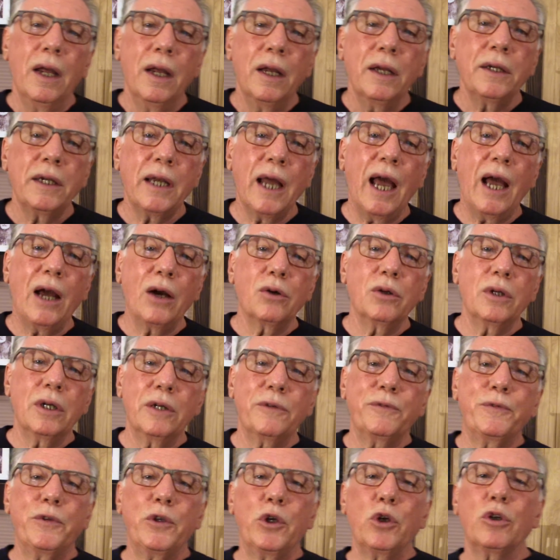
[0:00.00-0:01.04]
Now,
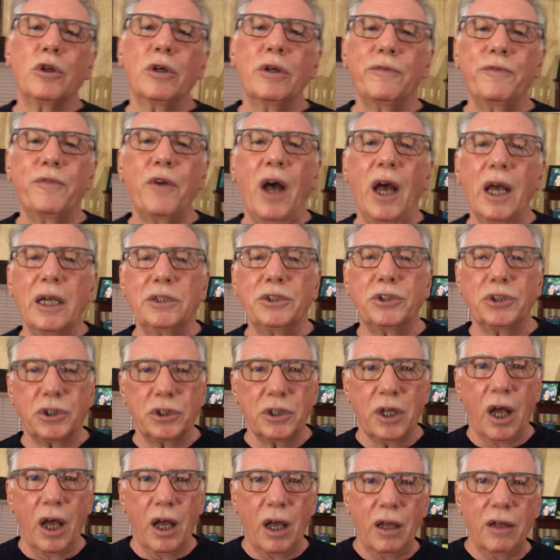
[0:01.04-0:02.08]
if you're a
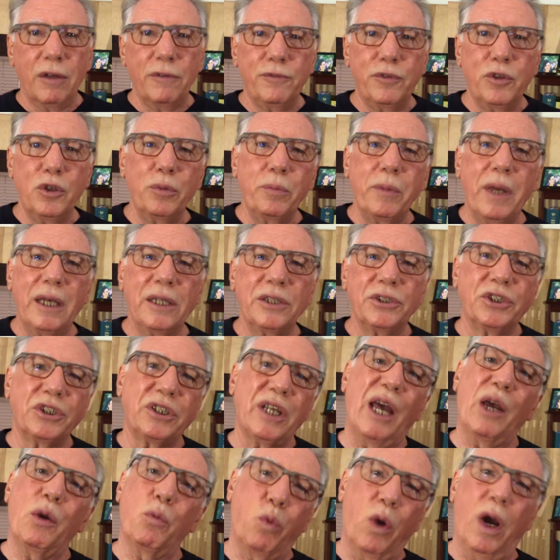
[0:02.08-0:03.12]
Vaishnav, you may
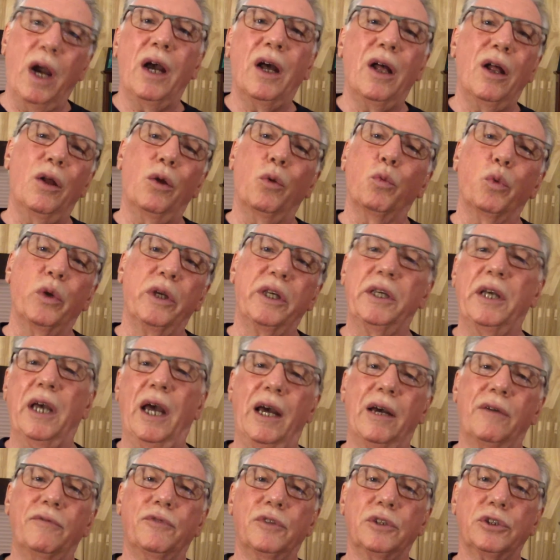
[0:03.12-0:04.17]
say, well, we
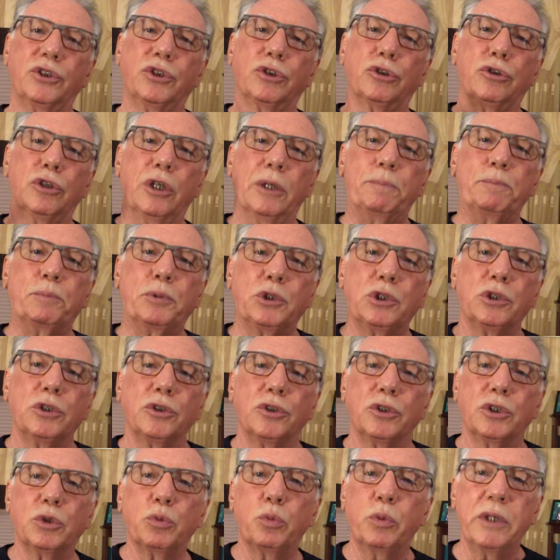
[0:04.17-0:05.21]
have the
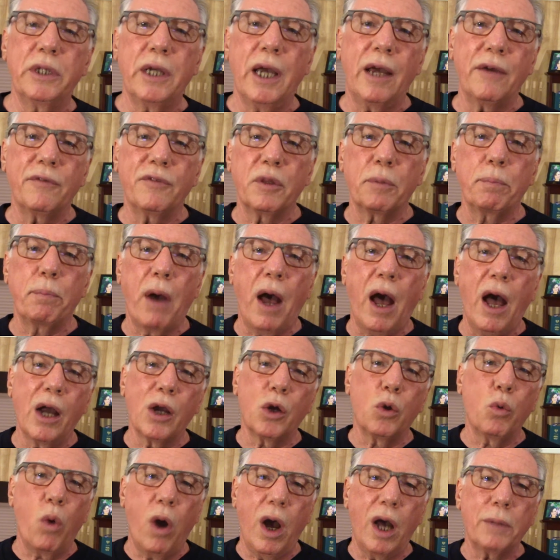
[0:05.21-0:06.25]
scriptures, we have the
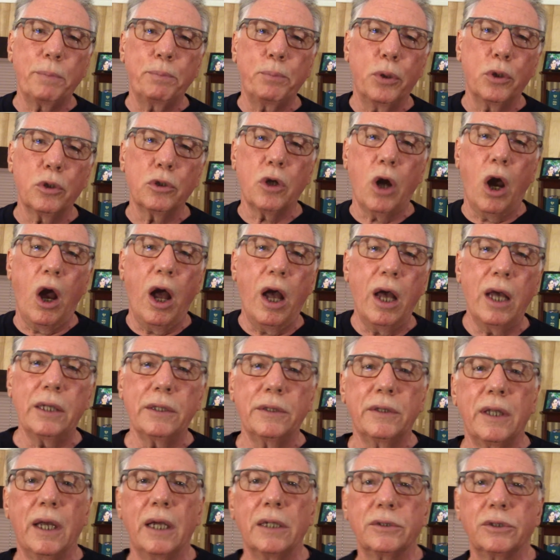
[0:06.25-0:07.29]
Bhagavat
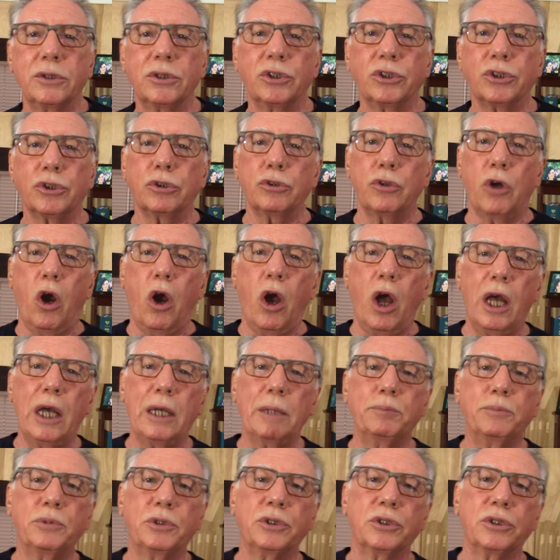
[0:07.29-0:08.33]
Puran that
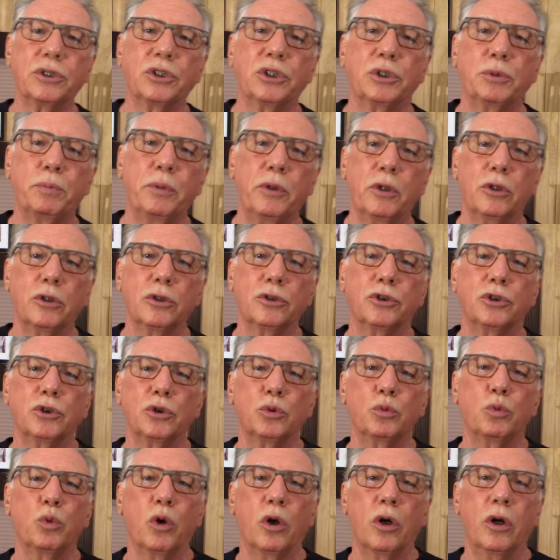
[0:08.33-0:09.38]
describes the
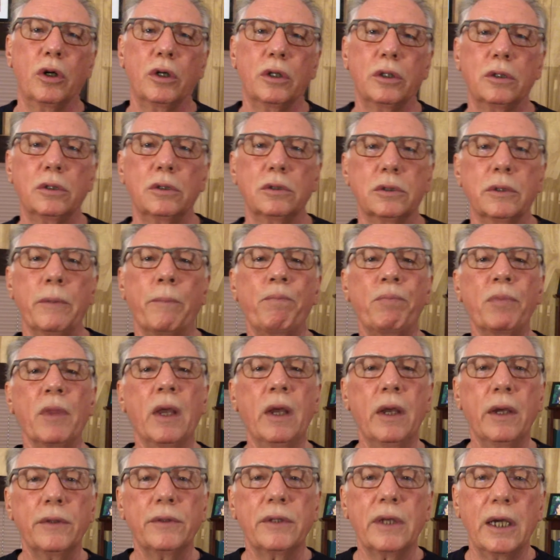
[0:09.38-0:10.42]
spiritual world,
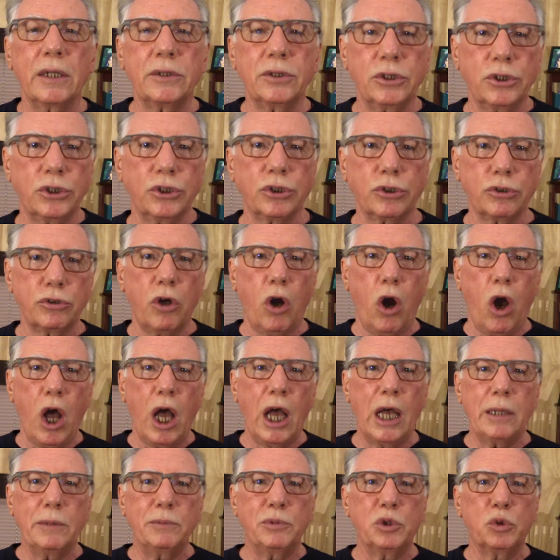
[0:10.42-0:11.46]
that
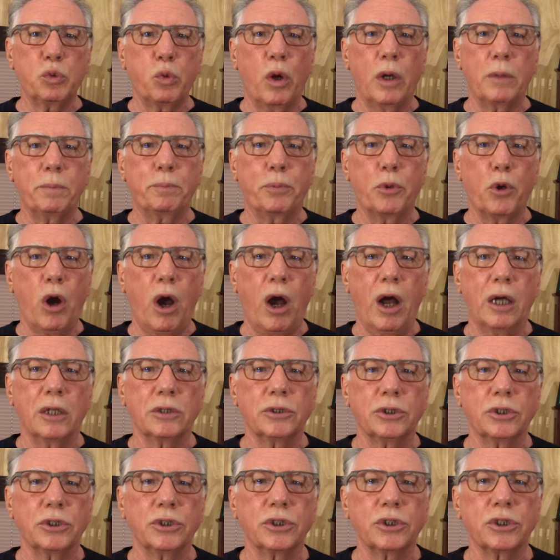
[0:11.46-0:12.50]
describes what
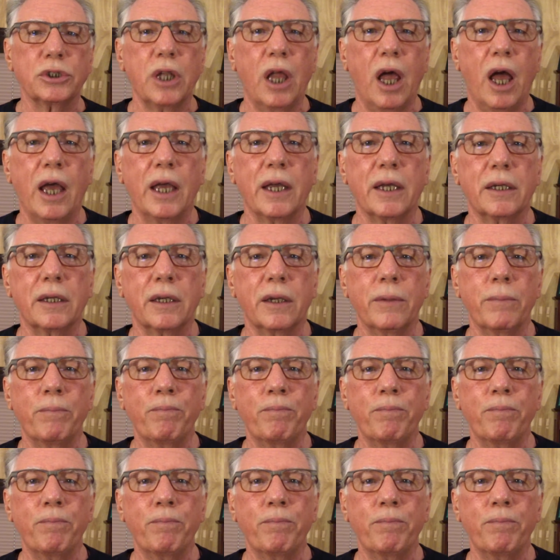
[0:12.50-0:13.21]
Braj is like.